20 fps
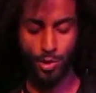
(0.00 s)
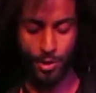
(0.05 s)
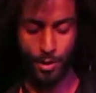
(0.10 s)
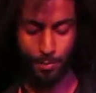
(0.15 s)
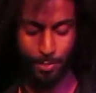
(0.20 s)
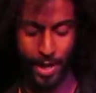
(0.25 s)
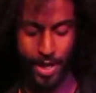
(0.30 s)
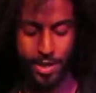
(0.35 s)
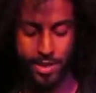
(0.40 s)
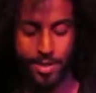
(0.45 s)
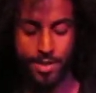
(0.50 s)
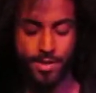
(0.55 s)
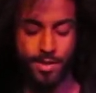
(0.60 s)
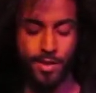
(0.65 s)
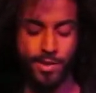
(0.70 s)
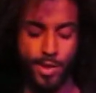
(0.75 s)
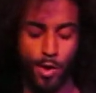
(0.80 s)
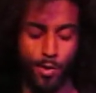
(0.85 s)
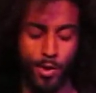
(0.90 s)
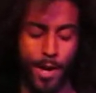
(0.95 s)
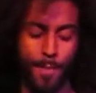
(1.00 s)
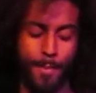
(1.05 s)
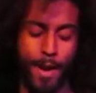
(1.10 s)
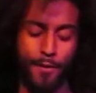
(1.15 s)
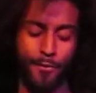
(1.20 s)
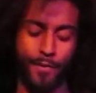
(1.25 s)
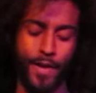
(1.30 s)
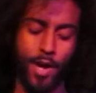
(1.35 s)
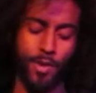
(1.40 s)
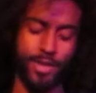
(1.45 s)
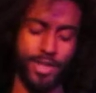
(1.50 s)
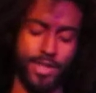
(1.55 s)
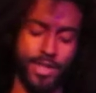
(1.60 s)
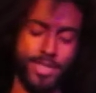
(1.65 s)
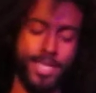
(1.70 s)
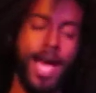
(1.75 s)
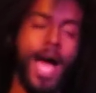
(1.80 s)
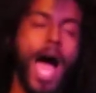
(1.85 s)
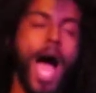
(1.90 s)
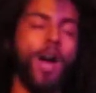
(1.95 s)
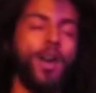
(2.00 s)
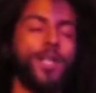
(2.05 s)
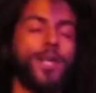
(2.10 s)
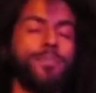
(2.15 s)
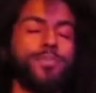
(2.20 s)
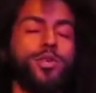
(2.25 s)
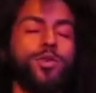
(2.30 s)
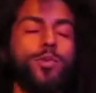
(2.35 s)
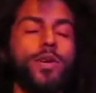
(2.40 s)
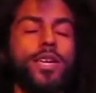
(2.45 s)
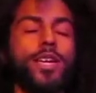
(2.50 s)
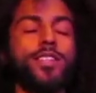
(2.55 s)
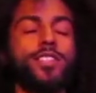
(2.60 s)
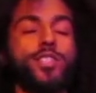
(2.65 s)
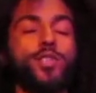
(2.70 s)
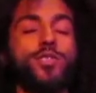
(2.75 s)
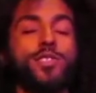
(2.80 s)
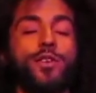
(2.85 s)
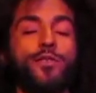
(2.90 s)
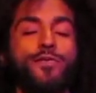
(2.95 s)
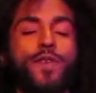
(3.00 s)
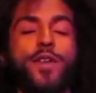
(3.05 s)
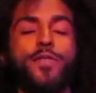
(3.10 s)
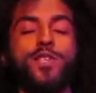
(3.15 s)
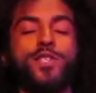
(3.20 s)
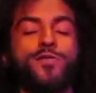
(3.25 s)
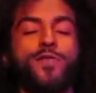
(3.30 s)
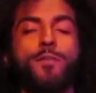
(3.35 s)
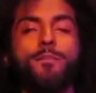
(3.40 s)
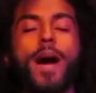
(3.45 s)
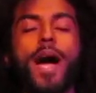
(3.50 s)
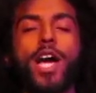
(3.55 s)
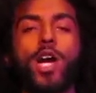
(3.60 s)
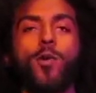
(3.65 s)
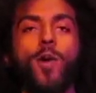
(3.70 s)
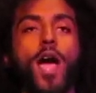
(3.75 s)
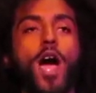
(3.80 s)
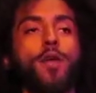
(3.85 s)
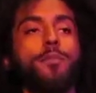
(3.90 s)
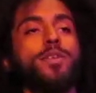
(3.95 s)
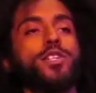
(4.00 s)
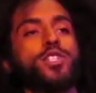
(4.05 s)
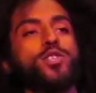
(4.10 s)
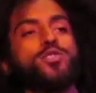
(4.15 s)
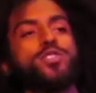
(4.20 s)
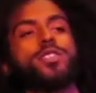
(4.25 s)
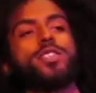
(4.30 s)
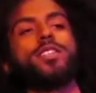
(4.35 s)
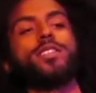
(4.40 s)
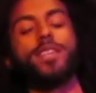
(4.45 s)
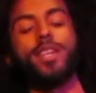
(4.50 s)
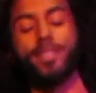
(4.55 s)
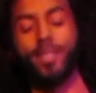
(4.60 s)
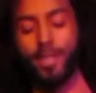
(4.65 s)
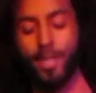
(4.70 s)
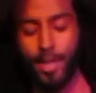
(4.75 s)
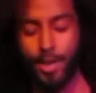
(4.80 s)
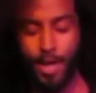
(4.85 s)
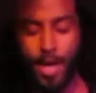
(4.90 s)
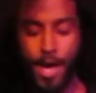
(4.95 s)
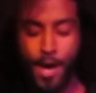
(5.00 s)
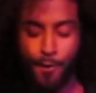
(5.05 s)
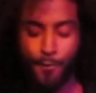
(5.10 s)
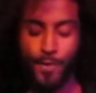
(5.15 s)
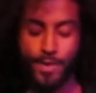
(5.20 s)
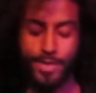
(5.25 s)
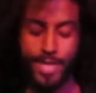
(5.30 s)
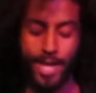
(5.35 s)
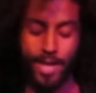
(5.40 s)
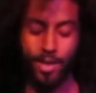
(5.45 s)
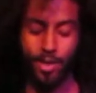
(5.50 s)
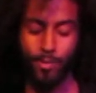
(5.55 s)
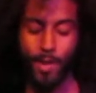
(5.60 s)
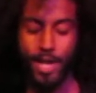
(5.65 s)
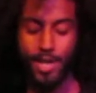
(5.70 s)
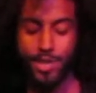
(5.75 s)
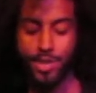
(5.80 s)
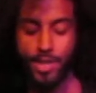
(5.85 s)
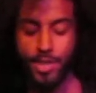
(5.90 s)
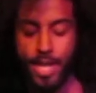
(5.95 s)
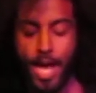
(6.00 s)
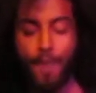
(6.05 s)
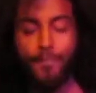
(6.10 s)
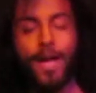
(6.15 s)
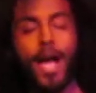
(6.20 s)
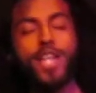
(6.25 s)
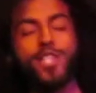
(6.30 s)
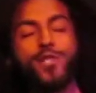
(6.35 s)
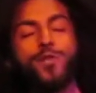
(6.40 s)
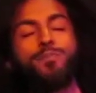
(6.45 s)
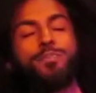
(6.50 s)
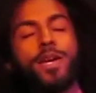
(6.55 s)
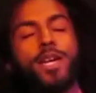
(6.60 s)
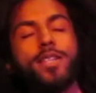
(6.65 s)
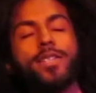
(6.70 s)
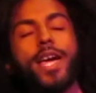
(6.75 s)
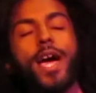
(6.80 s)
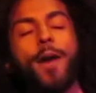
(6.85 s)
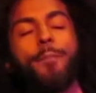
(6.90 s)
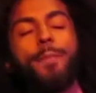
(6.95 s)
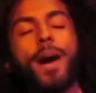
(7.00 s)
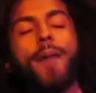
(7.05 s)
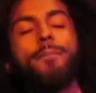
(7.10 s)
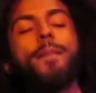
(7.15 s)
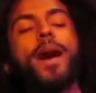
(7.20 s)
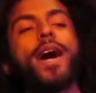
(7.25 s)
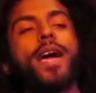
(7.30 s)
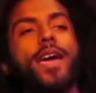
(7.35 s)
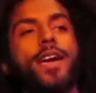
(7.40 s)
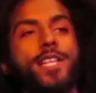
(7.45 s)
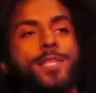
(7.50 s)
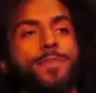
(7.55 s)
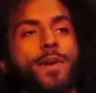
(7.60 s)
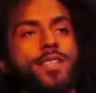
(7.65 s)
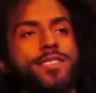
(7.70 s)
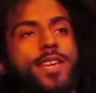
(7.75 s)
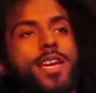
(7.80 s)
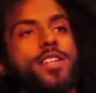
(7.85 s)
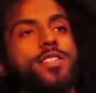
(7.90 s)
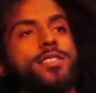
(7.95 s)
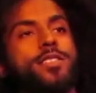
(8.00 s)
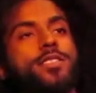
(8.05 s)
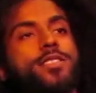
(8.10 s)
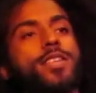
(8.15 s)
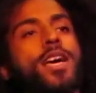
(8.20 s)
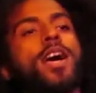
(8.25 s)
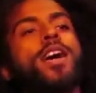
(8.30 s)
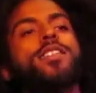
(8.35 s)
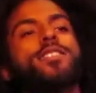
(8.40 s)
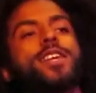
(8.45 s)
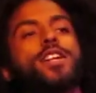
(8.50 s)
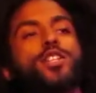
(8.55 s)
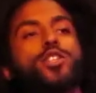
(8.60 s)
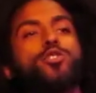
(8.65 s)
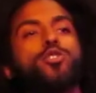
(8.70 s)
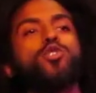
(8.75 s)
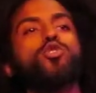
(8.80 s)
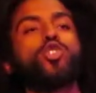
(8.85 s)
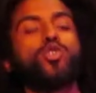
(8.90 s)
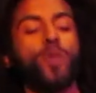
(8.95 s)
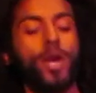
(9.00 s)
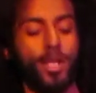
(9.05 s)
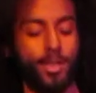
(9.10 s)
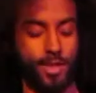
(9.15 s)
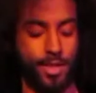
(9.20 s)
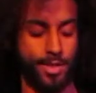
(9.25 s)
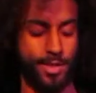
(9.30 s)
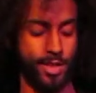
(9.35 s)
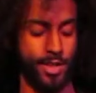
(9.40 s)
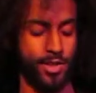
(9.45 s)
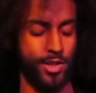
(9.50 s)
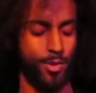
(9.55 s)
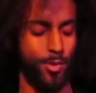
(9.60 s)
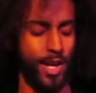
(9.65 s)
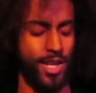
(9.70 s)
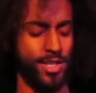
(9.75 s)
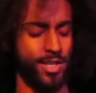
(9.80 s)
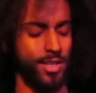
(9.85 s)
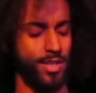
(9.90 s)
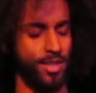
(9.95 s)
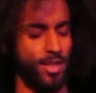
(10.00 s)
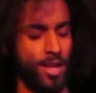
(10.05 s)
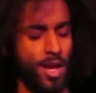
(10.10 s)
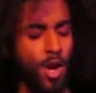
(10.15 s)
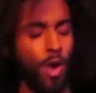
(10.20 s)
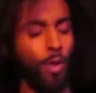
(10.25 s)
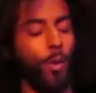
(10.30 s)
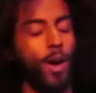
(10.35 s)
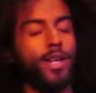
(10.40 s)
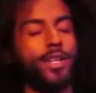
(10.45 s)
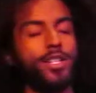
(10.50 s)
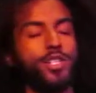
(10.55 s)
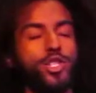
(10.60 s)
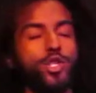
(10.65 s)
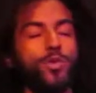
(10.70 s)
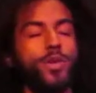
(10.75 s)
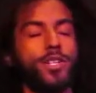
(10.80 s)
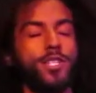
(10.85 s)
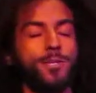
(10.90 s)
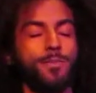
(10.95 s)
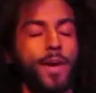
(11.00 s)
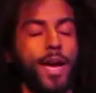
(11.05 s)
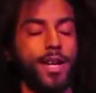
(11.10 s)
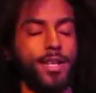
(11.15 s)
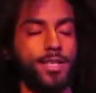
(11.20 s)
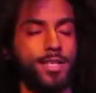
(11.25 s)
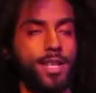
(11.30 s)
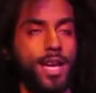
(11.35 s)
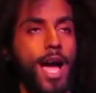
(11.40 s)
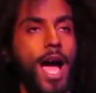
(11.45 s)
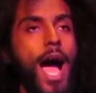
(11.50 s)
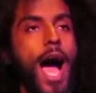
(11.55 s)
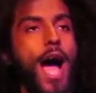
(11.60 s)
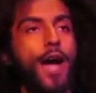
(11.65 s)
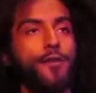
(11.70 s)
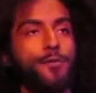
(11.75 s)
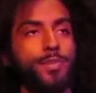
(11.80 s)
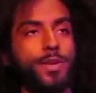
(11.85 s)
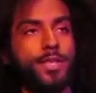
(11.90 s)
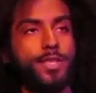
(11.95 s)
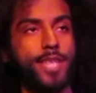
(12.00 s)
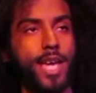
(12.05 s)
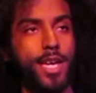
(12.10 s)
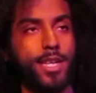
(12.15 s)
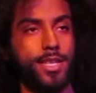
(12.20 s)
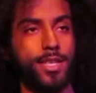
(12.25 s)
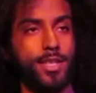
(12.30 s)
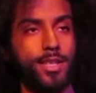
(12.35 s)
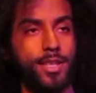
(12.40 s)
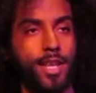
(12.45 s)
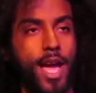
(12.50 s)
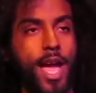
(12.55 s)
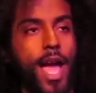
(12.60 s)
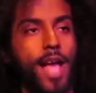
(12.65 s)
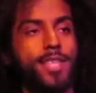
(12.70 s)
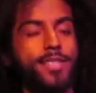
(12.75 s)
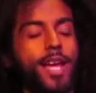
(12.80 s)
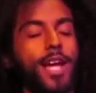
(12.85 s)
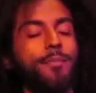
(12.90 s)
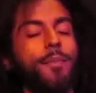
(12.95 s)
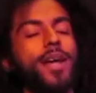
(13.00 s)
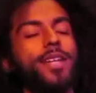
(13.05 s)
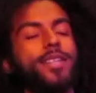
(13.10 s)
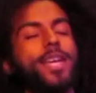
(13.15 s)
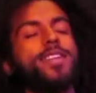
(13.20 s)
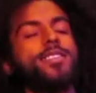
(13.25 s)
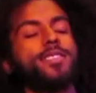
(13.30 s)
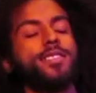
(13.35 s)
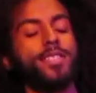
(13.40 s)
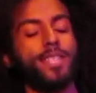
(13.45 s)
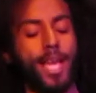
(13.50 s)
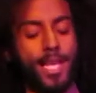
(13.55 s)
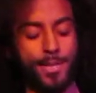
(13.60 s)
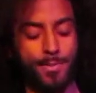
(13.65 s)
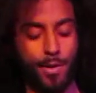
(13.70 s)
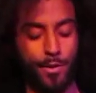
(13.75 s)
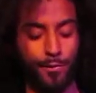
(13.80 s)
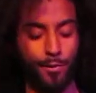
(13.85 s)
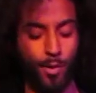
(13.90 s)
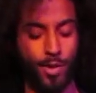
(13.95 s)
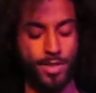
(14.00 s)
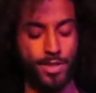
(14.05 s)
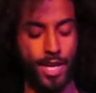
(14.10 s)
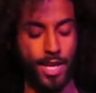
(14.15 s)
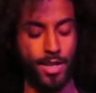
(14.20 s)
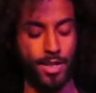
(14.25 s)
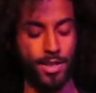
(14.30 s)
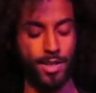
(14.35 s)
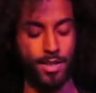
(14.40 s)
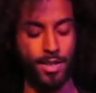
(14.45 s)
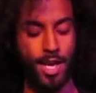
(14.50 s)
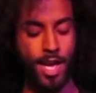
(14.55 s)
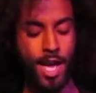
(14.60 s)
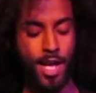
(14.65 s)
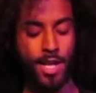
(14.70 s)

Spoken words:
patience to soak up my failures. I'll clip your wings and use the feathers for my crown, misusing your dignity for decoration. I've got you pinned down by my expectations, telling you created this situation. What did you expect? I've been taken. It's like my destiny has been forsaken.